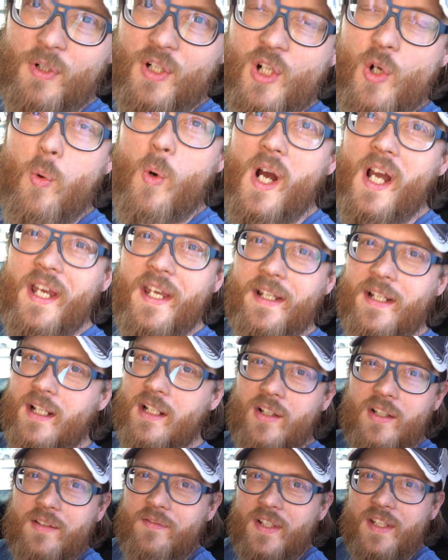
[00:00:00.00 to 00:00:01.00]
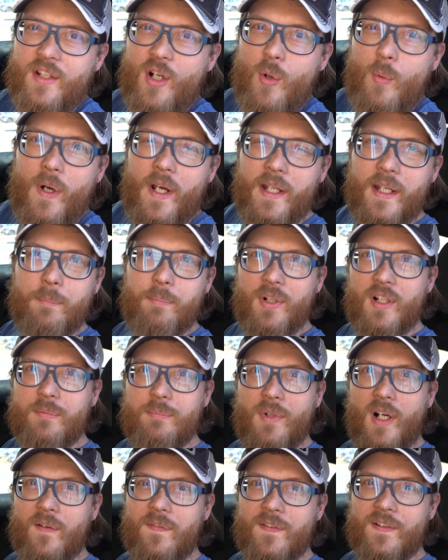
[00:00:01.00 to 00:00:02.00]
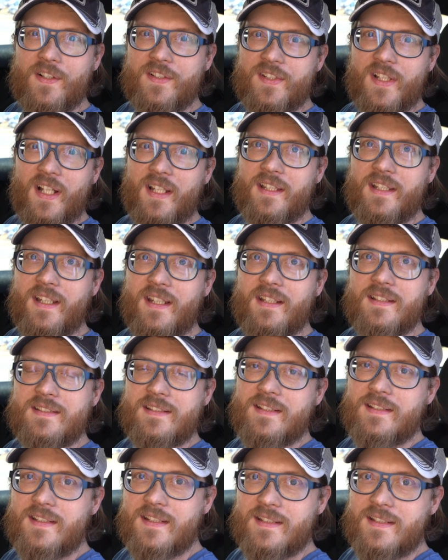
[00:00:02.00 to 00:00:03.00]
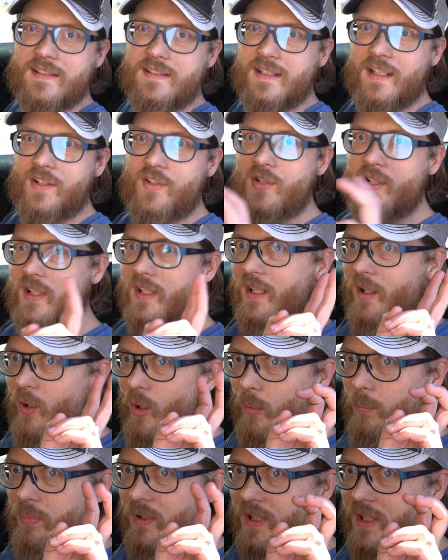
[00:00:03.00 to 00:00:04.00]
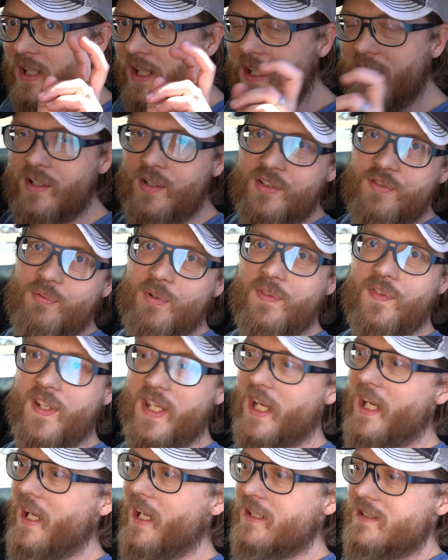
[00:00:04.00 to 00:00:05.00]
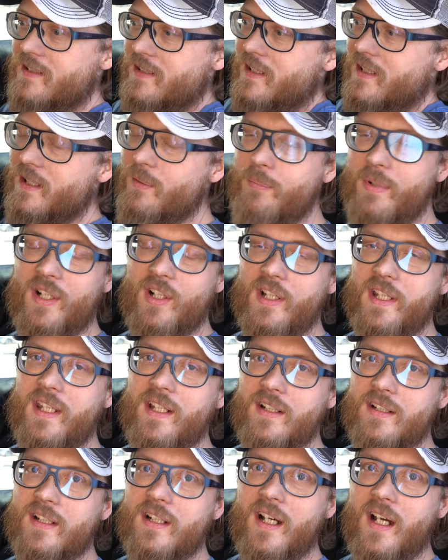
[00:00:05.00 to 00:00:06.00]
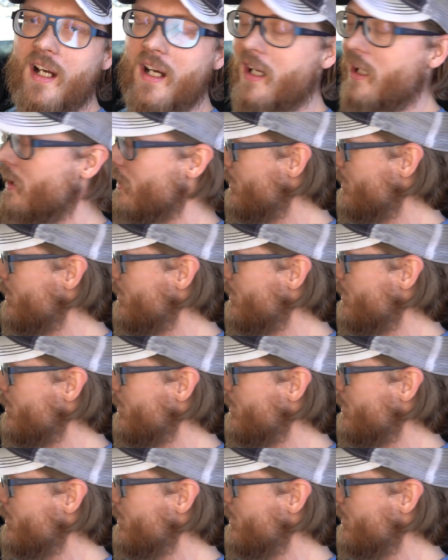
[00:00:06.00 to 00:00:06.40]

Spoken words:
Quiet. I don't even know why they put mufflers on these. This is essentially open headers with cats and you can barely hear the car.